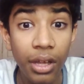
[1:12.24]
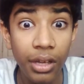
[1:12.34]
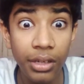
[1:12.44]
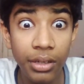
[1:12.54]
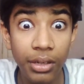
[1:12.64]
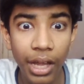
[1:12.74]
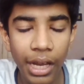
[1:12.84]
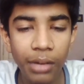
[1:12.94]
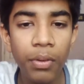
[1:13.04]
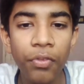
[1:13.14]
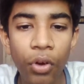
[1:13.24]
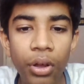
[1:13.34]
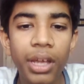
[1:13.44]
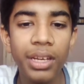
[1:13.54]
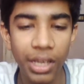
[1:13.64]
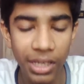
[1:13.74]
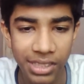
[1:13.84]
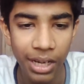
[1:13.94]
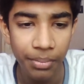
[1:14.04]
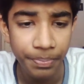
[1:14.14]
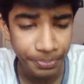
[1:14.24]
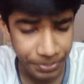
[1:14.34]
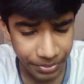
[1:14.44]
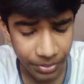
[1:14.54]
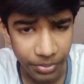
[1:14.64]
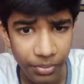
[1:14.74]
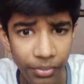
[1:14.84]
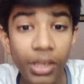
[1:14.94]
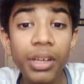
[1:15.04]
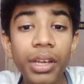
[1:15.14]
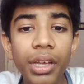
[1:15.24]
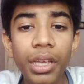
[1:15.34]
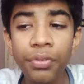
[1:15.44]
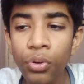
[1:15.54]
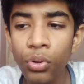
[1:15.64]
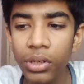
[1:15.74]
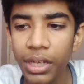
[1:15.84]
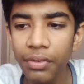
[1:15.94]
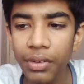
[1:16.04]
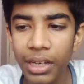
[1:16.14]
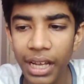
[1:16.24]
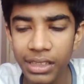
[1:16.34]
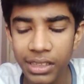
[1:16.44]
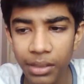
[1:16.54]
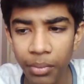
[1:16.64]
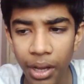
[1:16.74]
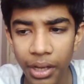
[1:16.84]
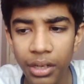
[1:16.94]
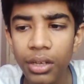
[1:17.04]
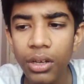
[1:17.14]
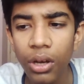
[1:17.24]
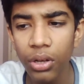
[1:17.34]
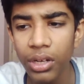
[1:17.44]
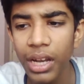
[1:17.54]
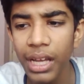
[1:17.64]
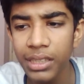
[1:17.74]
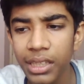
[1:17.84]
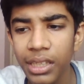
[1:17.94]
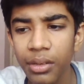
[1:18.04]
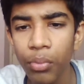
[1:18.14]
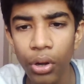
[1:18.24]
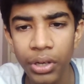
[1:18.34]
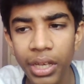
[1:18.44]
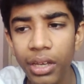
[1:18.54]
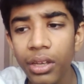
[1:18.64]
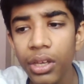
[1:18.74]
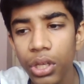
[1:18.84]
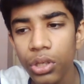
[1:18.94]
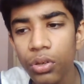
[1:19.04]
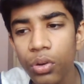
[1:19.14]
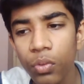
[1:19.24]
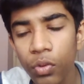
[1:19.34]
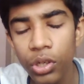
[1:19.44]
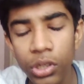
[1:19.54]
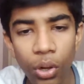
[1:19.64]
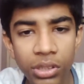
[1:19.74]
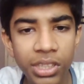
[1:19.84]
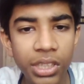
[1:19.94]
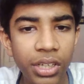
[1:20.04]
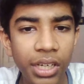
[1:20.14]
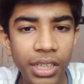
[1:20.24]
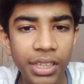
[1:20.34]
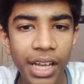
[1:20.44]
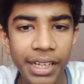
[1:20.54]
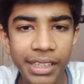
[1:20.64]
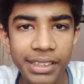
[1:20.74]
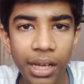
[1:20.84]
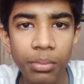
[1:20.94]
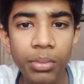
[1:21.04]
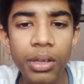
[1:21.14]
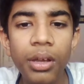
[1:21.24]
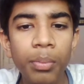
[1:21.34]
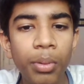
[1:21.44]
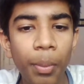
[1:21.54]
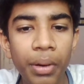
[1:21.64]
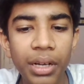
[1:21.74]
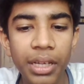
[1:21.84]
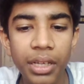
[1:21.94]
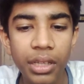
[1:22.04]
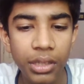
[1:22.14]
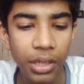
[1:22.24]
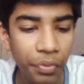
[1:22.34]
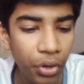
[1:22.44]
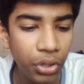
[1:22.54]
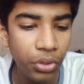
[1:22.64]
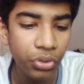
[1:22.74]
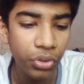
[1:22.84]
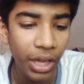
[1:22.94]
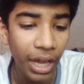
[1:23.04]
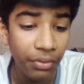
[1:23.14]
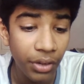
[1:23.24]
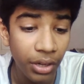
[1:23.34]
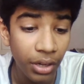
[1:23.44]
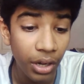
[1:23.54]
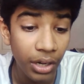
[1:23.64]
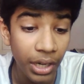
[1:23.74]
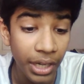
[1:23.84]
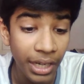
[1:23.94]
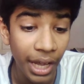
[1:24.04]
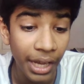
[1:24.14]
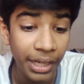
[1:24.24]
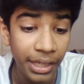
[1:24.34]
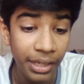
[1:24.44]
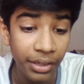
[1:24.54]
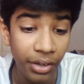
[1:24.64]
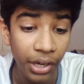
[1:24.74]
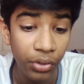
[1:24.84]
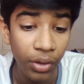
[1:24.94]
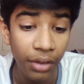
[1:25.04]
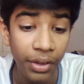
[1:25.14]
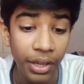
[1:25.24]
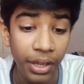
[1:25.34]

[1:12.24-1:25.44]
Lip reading: night before an exam. If you don't have a relaxing mind or relaxing body, you won't concentrate in that exam properly. Therefore, you should have a early night and try to have